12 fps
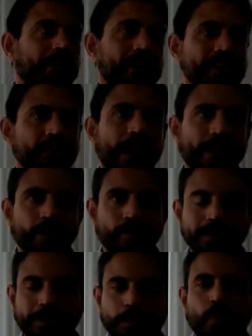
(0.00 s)
So I don't
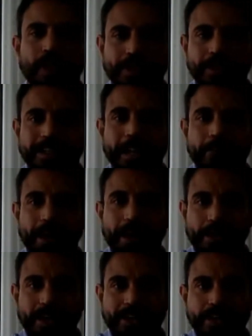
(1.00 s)
really want you to get better.
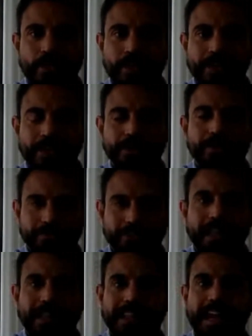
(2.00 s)
I just want you
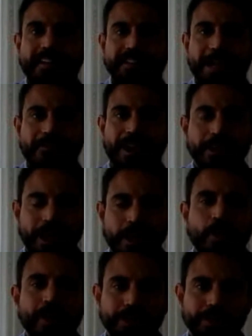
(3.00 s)
that lifetime value. I
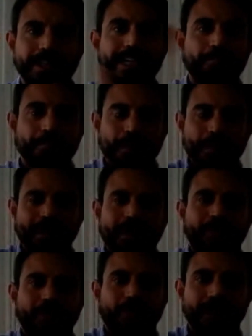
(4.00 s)
want you to keep using it
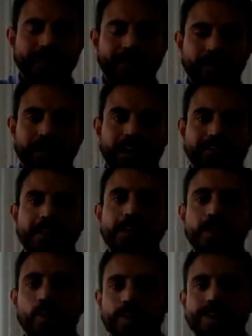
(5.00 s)
for the rest of your life.
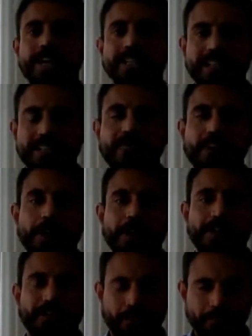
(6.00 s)
With us, it's a very
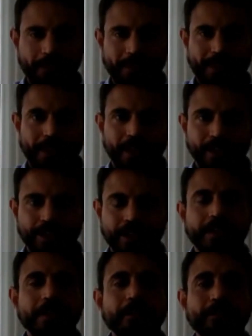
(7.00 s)
different methodology.
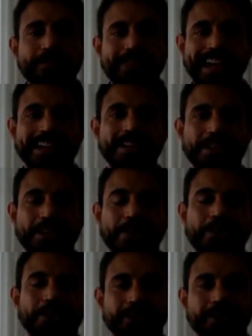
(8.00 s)
Thank
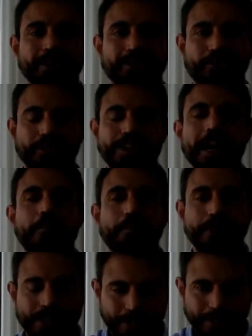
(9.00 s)
you for the
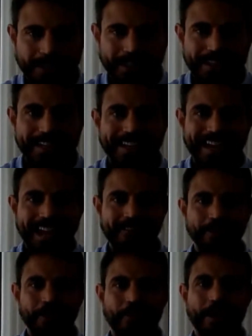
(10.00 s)
opportunity and have a great